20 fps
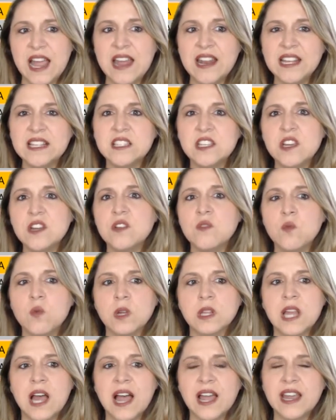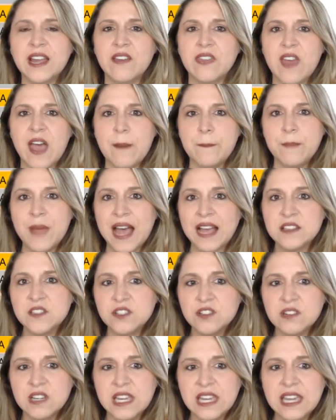and it's going to rely on that
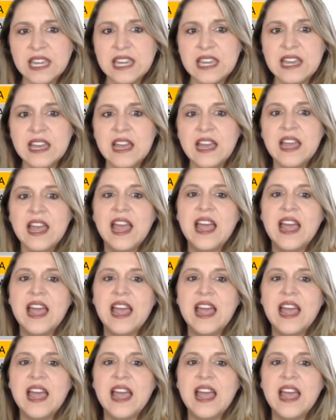master key